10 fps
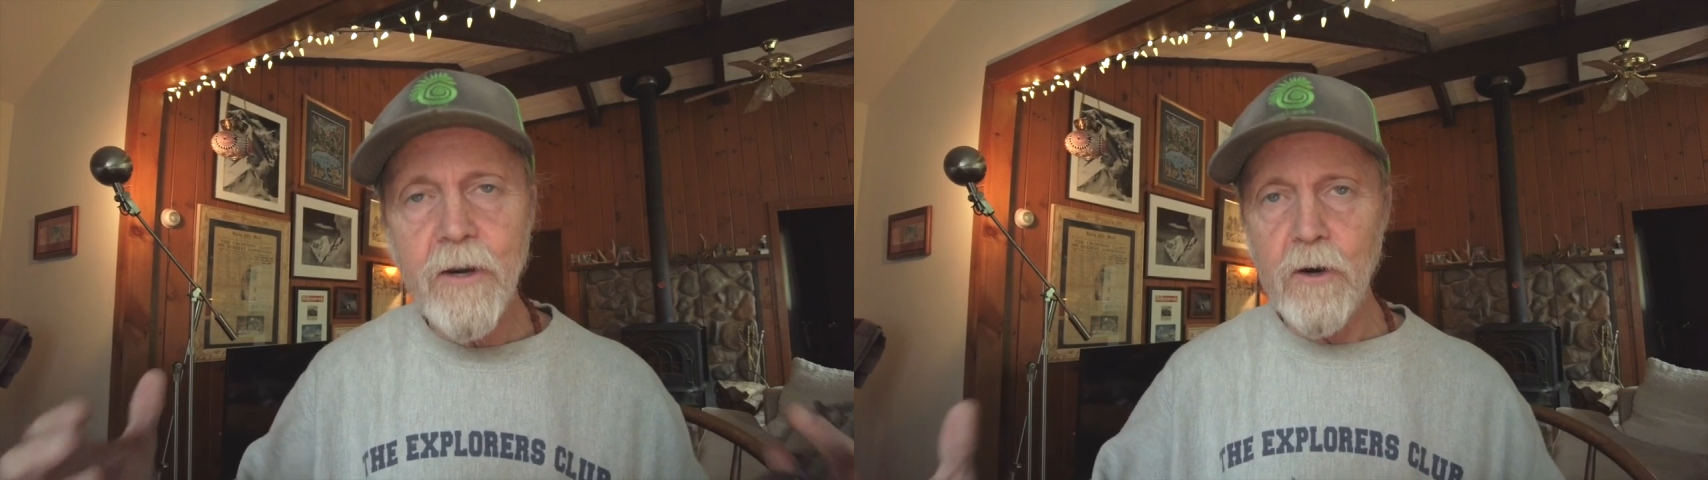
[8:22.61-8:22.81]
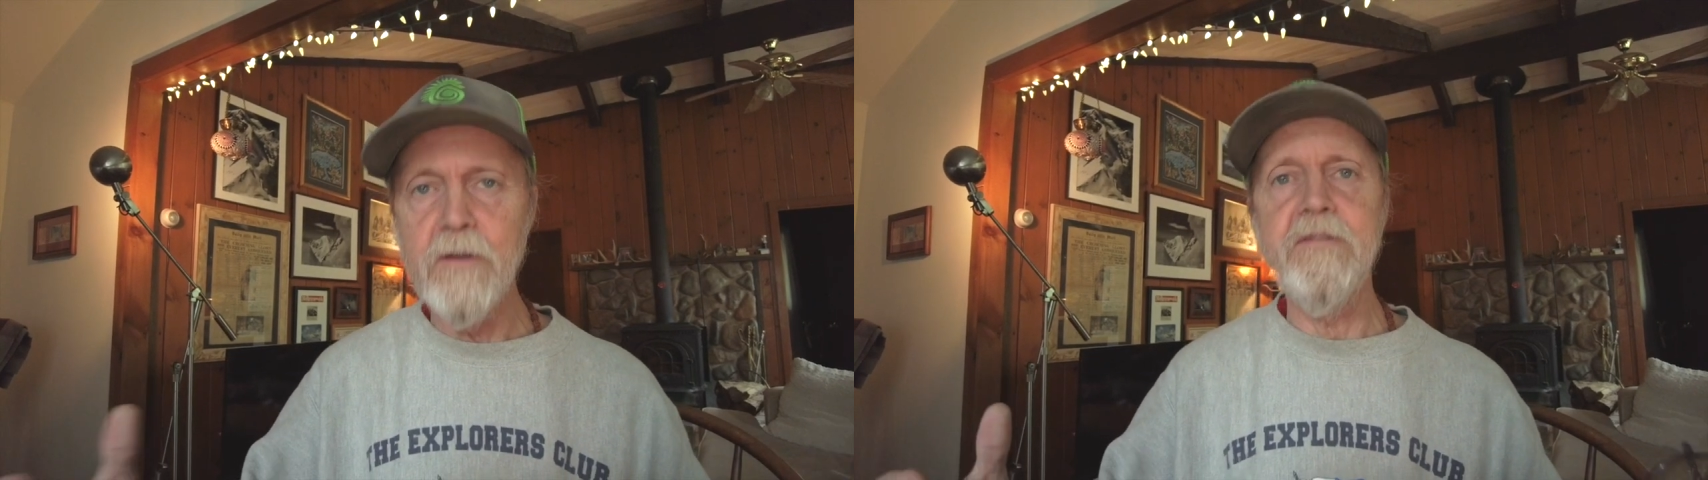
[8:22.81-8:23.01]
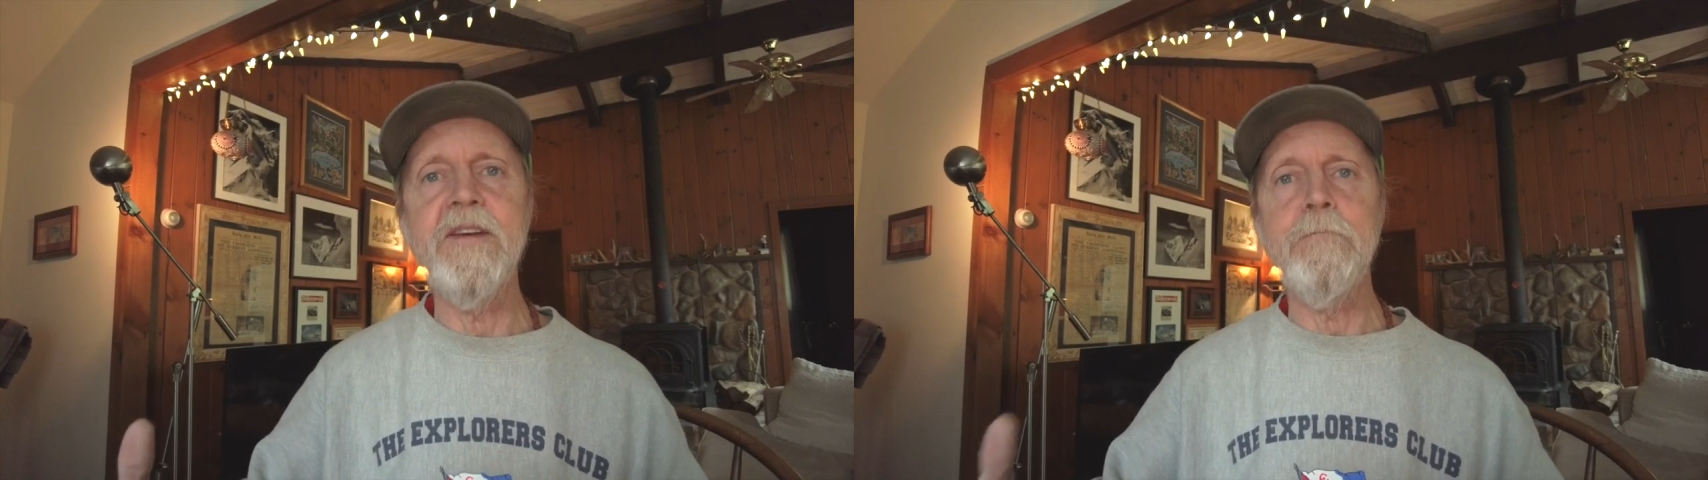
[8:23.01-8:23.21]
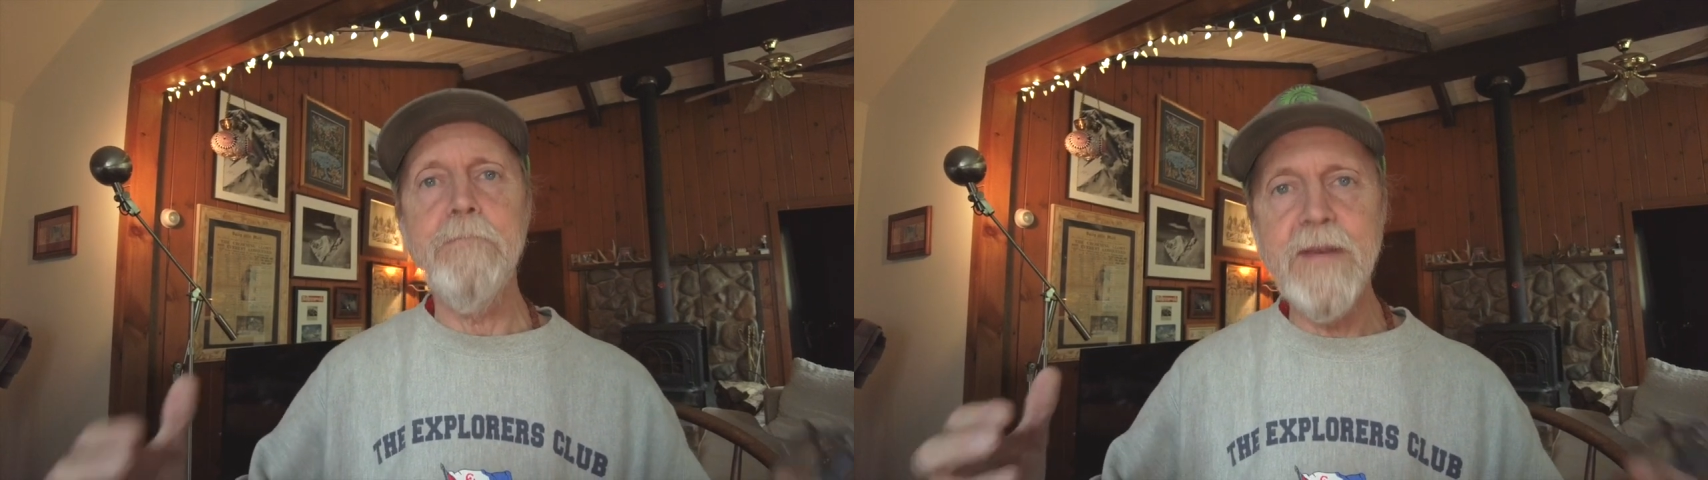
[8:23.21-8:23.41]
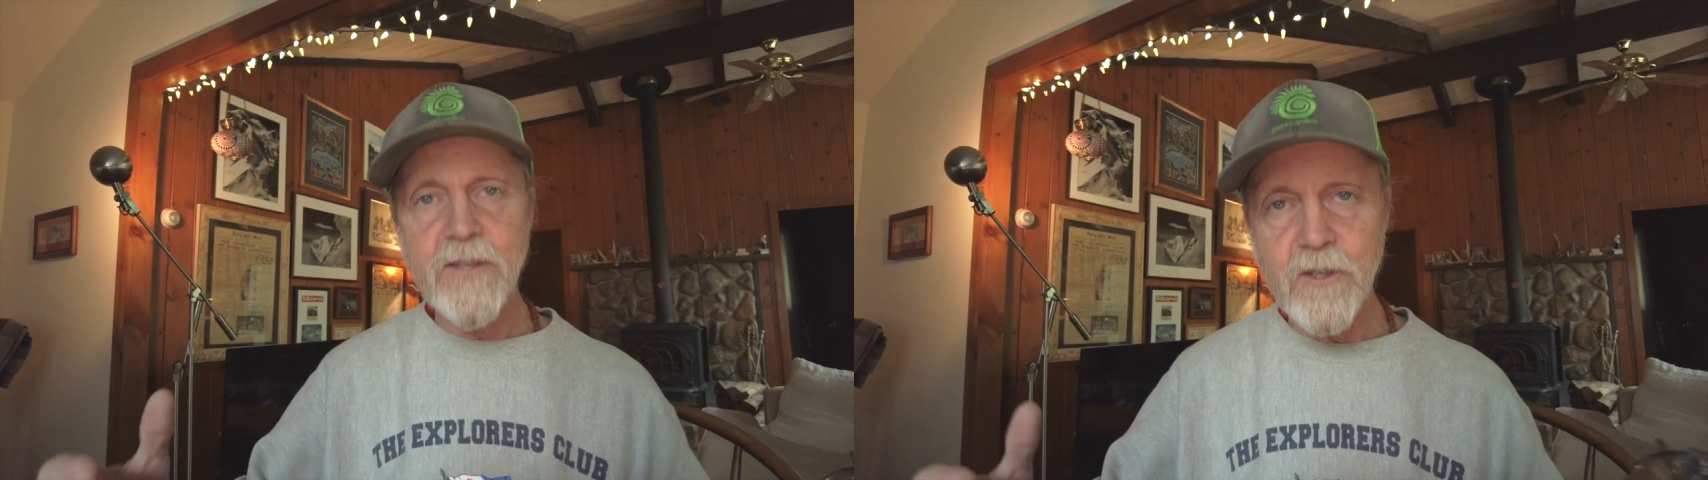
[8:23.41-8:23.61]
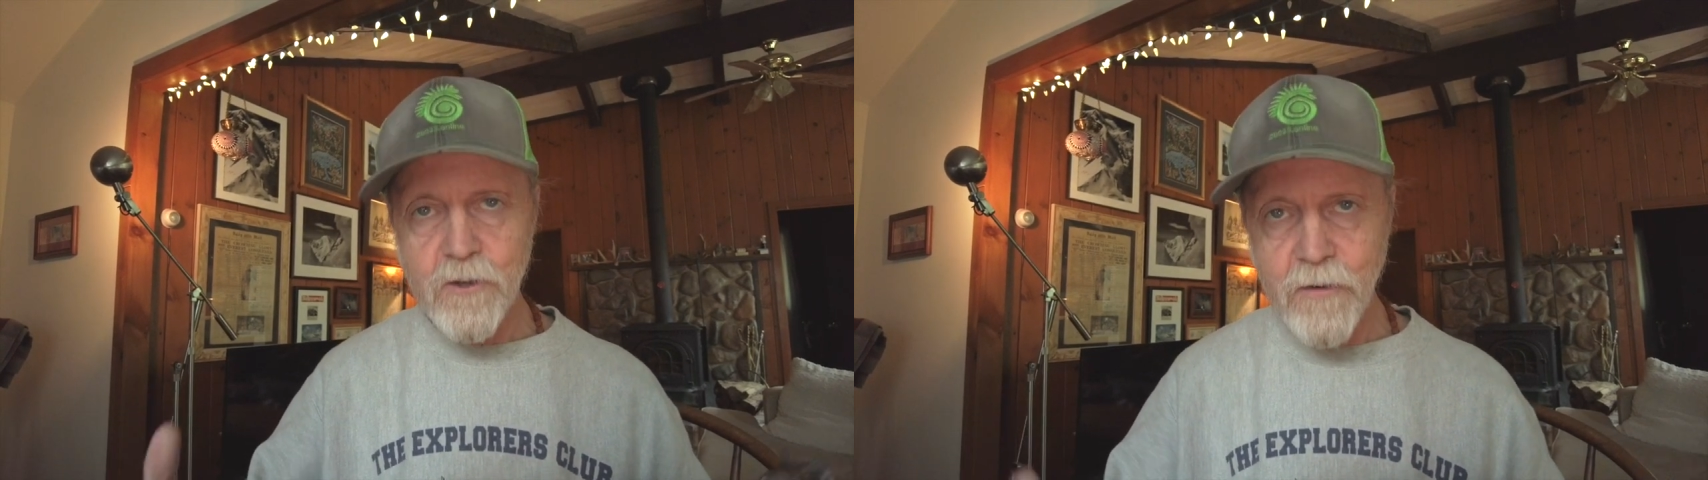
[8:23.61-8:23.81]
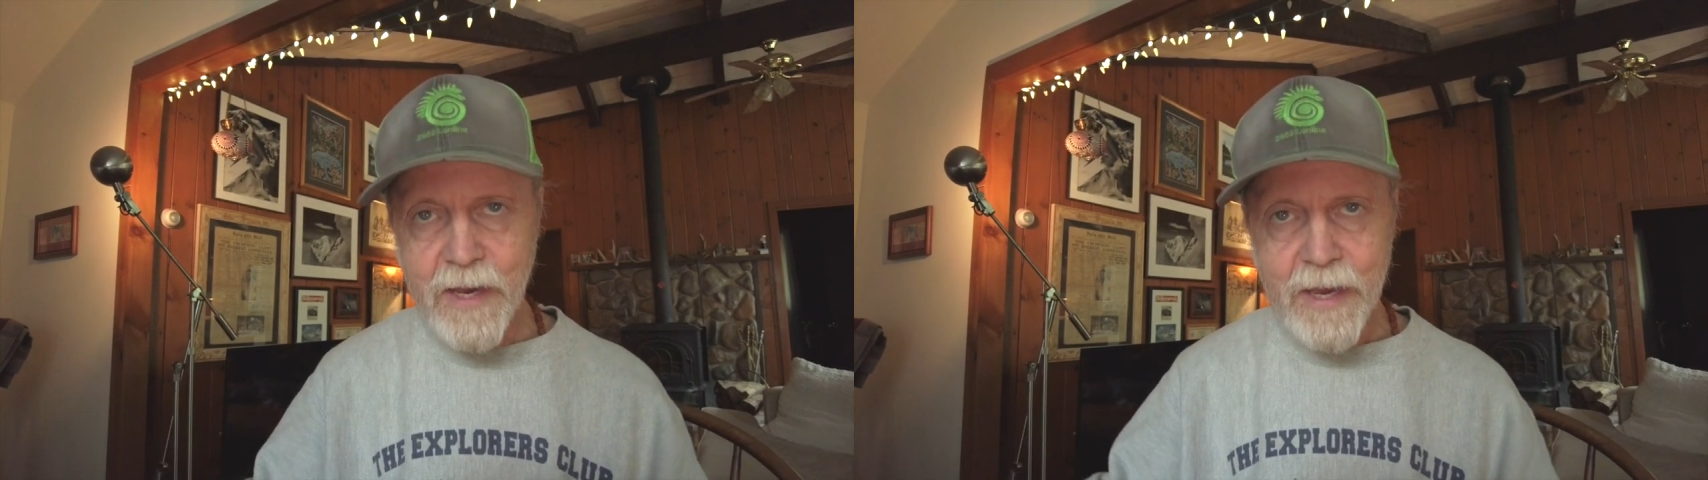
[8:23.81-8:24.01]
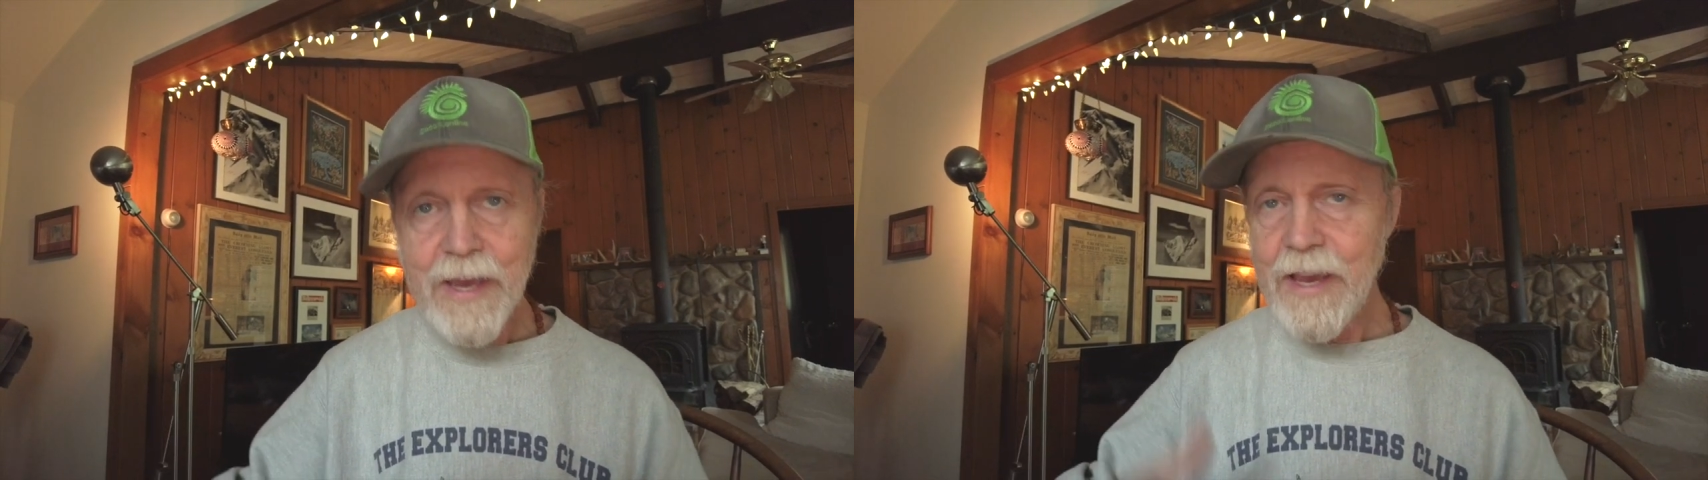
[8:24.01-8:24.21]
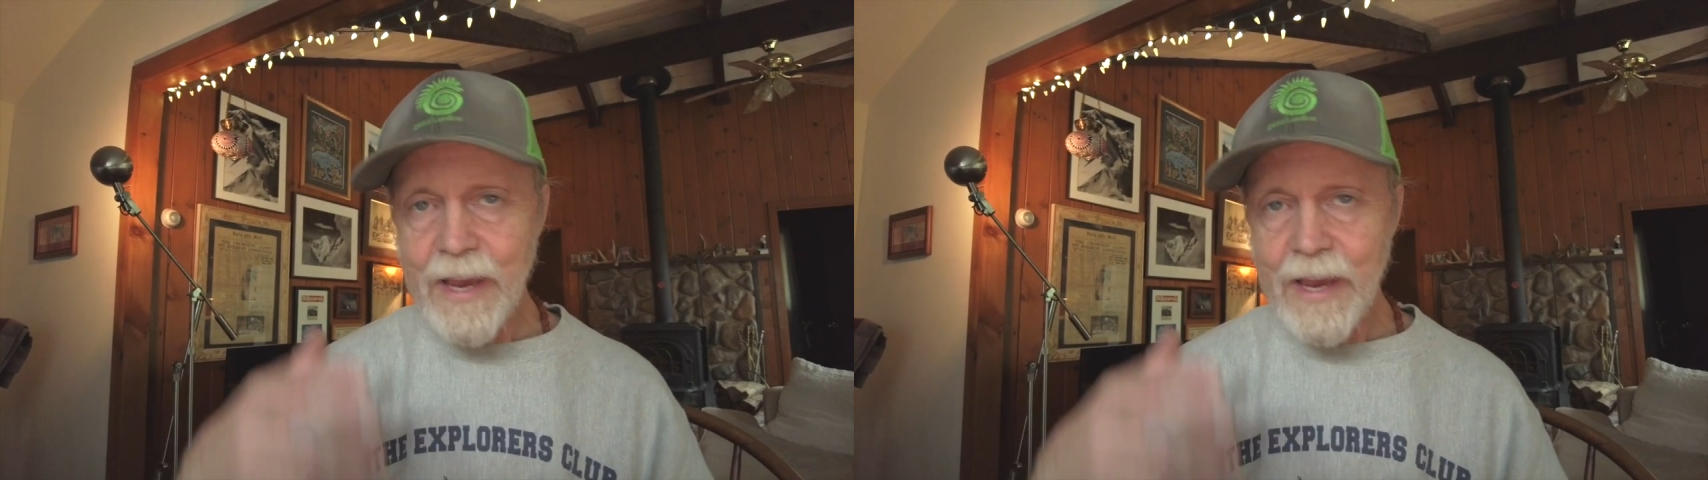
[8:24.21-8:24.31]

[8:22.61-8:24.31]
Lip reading: Irvin mystery.